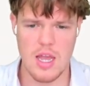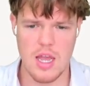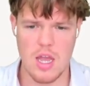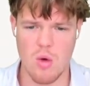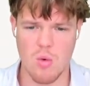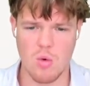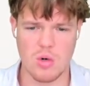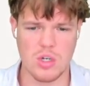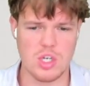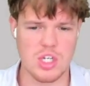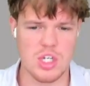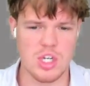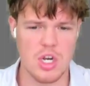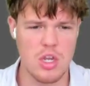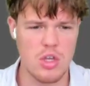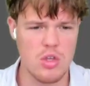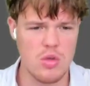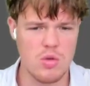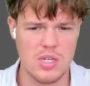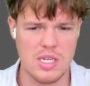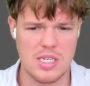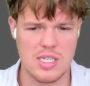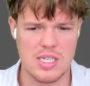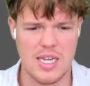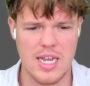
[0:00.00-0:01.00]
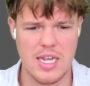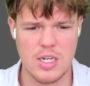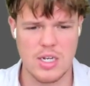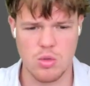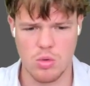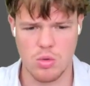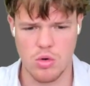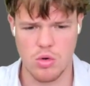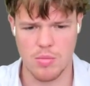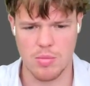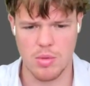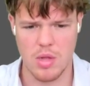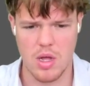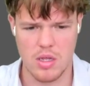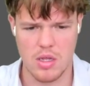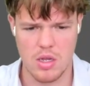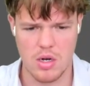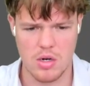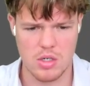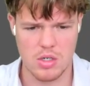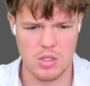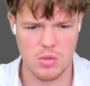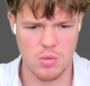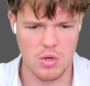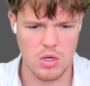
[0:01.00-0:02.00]
We're just gonna use a scheduler block
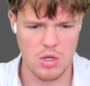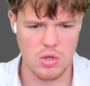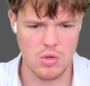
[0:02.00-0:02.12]
here. So we're gonna do